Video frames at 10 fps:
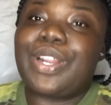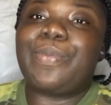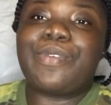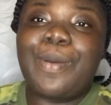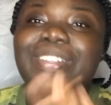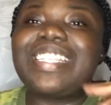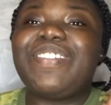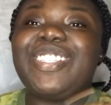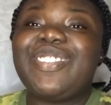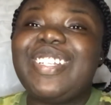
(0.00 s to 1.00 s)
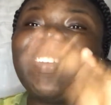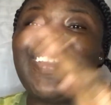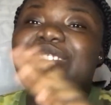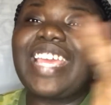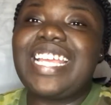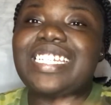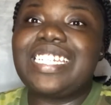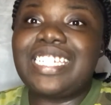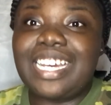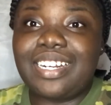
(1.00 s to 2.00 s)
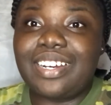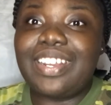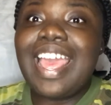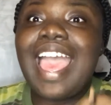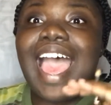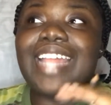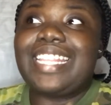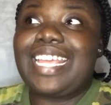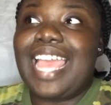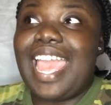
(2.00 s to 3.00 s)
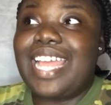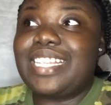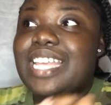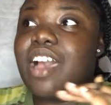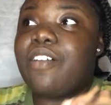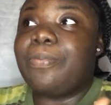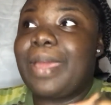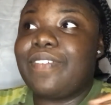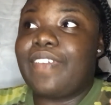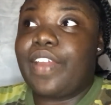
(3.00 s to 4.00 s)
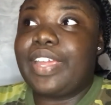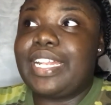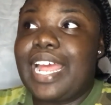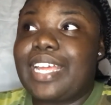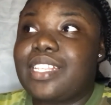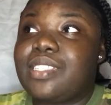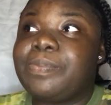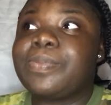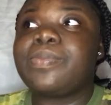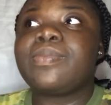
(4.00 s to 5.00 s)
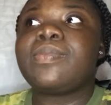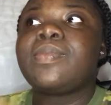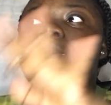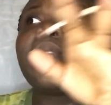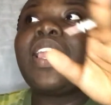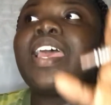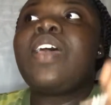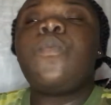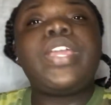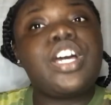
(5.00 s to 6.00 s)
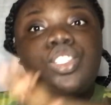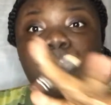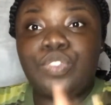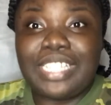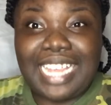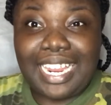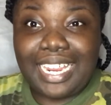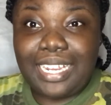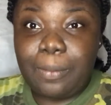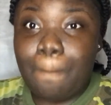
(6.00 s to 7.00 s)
I promise I'm gonna do a notification shout out at the end of my very next. We're gonna do it for day 8.